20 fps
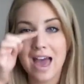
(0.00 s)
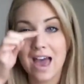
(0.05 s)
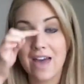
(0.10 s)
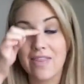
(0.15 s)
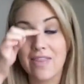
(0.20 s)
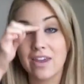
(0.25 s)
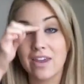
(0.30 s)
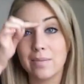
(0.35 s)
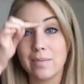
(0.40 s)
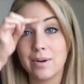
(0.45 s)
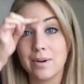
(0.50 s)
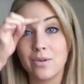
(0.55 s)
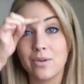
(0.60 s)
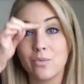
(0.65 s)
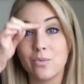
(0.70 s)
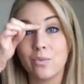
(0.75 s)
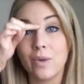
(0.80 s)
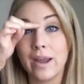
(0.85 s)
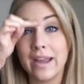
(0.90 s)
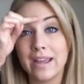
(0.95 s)
and then I put it
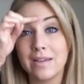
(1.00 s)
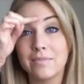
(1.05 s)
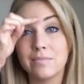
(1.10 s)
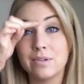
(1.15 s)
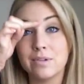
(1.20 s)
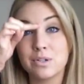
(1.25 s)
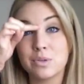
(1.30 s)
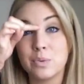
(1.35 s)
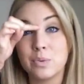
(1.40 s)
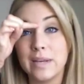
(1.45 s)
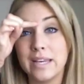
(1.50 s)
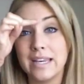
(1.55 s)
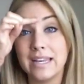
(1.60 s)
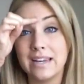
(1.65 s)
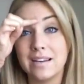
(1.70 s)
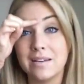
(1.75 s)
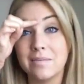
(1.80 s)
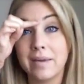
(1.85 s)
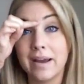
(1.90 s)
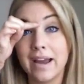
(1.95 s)
right in between
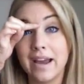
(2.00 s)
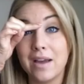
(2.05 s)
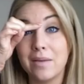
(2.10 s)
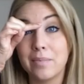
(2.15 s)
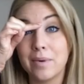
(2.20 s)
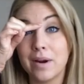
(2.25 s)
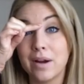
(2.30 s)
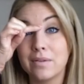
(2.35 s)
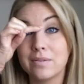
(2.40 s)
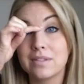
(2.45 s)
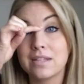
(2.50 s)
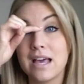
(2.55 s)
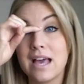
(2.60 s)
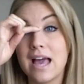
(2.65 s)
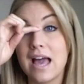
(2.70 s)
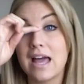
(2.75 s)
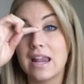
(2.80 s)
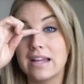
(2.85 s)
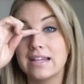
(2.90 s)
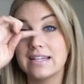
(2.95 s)
my eyebrows.
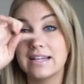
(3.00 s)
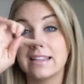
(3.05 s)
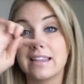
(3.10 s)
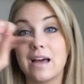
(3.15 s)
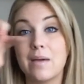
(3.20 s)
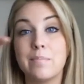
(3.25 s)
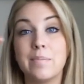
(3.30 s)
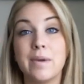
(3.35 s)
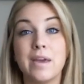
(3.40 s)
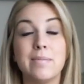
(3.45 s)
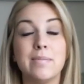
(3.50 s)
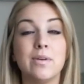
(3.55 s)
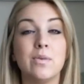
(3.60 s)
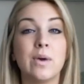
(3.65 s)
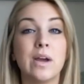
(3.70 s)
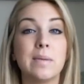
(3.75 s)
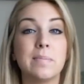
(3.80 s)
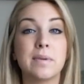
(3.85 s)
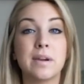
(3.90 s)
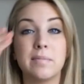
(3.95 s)
And I take that baby
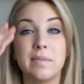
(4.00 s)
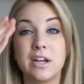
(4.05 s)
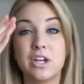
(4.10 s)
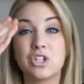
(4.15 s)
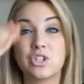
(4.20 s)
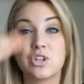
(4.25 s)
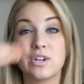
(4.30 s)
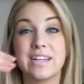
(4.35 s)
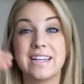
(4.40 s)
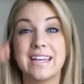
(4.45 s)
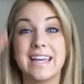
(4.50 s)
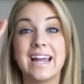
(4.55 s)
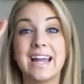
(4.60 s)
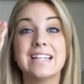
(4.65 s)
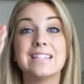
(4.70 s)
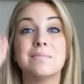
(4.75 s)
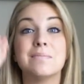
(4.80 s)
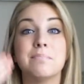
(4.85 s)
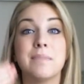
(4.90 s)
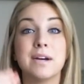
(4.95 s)
wipe and I make sure to get
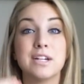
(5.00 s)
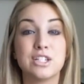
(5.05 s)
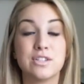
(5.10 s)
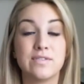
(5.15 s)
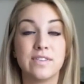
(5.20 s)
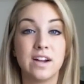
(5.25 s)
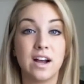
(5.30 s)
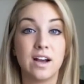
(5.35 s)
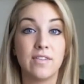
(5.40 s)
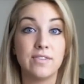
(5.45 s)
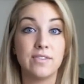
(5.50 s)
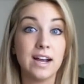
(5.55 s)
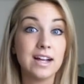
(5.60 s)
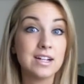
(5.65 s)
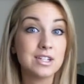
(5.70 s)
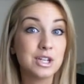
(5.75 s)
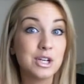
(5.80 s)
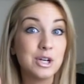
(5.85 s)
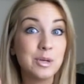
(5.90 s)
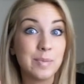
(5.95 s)
as much of it off. Not
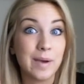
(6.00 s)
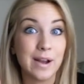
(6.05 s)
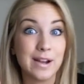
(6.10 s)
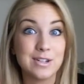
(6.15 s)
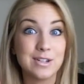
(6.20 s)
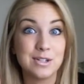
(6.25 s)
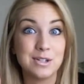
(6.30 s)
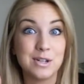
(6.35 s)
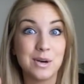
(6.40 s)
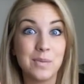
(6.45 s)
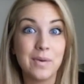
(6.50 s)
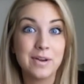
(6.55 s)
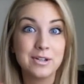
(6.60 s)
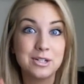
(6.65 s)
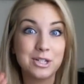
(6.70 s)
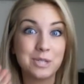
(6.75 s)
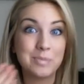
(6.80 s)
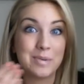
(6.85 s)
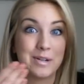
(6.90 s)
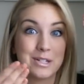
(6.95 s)
too much. You don't want
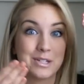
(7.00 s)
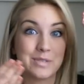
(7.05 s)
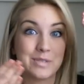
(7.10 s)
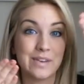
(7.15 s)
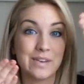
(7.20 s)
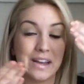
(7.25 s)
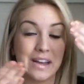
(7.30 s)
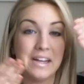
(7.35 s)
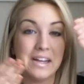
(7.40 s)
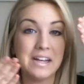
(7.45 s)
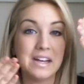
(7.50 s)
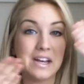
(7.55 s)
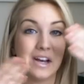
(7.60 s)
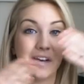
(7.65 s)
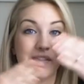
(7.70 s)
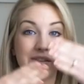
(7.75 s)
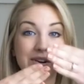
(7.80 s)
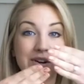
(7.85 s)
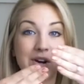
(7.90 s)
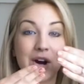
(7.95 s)
too much of a
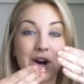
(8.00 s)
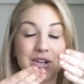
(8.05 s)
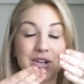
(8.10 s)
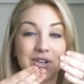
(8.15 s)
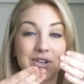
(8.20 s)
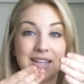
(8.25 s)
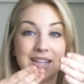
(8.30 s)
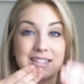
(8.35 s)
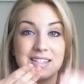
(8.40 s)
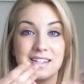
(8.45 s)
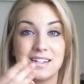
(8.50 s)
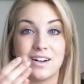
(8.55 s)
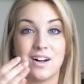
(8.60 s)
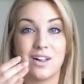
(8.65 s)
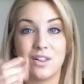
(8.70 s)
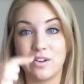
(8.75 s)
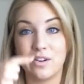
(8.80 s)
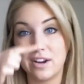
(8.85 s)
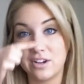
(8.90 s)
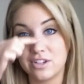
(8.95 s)
contrasting
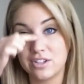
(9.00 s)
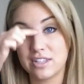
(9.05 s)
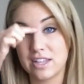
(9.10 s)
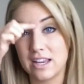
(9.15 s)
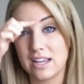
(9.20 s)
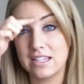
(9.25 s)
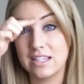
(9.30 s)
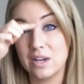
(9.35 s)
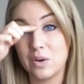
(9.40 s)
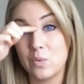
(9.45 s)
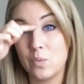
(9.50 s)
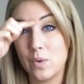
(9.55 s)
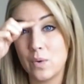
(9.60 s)
color. I just kind of take